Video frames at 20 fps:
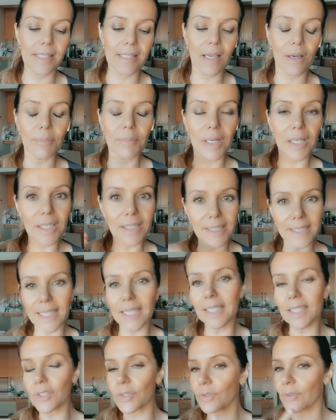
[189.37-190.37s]
Now I'm not going to
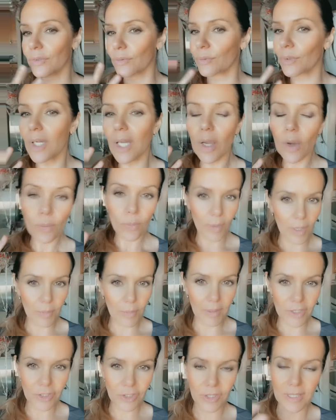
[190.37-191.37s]
get into what
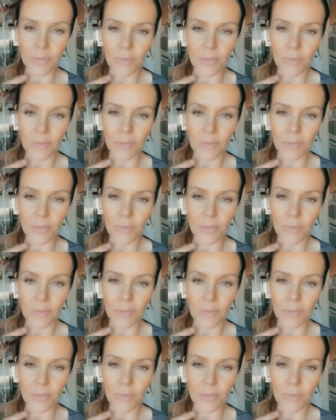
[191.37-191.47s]
question